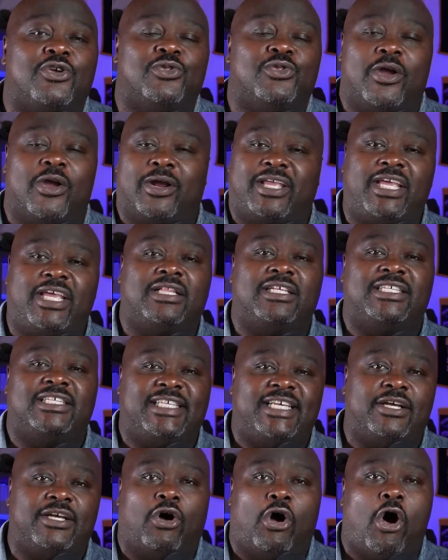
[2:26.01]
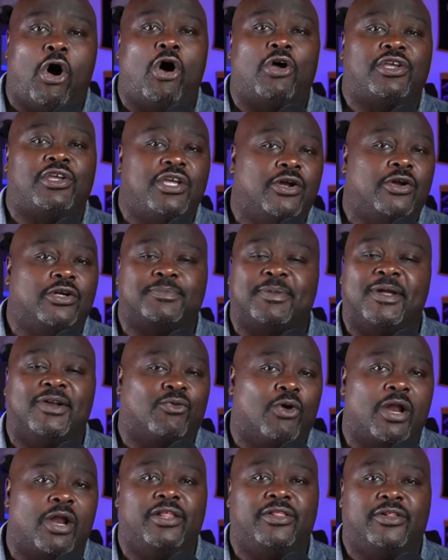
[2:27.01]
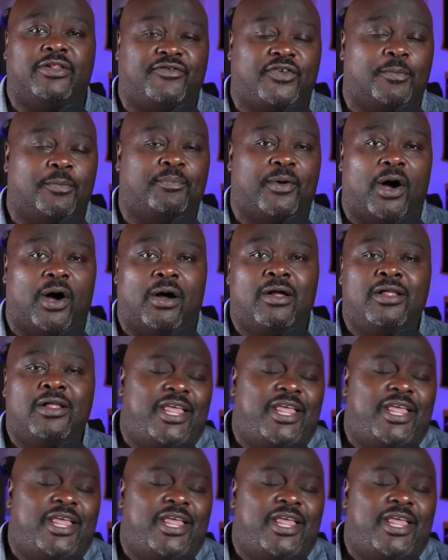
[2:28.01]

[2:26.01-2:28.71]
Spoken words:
their Achilles heel all year has been running the football.